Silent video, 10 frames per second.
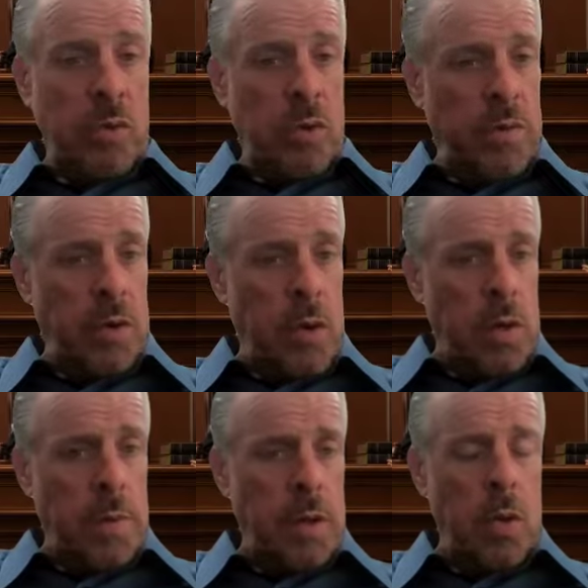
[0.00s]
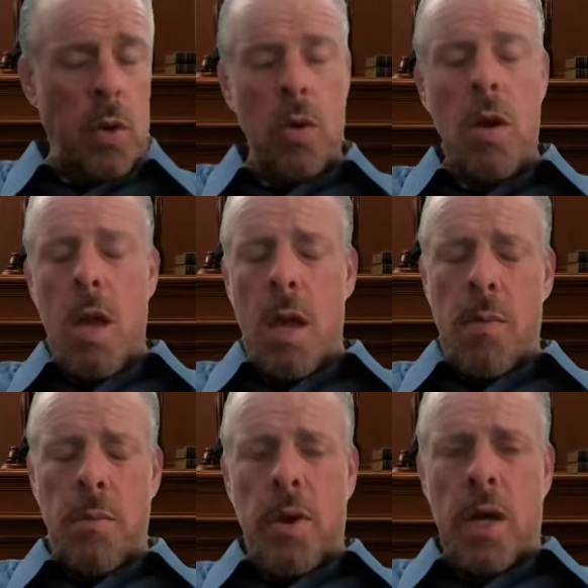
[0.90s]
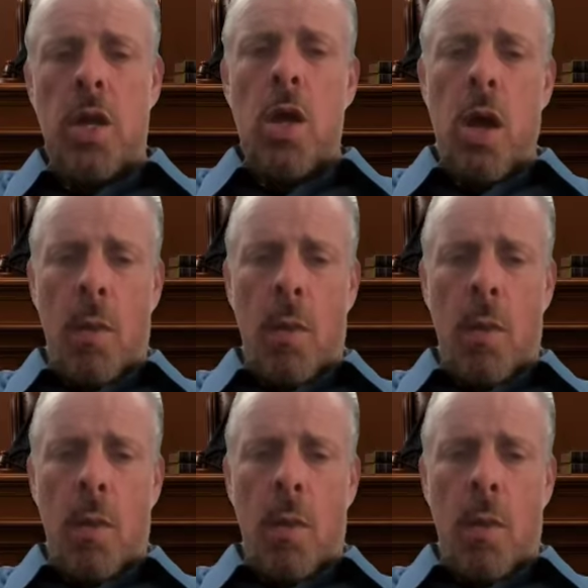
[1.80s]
You will if you go on to be a lawyer, but